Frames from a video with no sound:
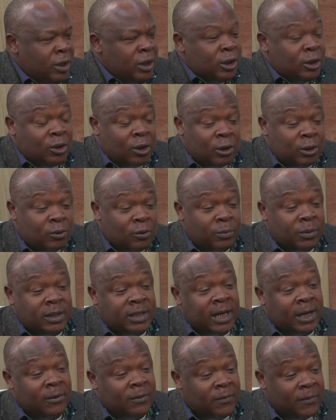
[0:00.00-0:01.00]
is just to be
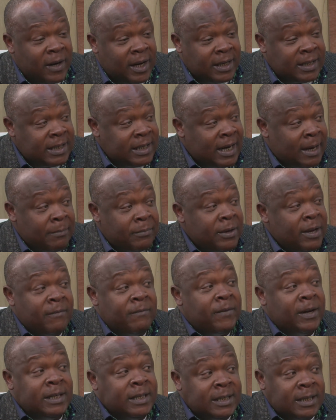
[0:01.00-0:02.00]
genuflexing and be a
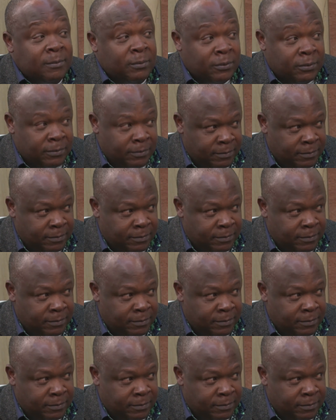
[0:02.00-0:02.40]
vegetable.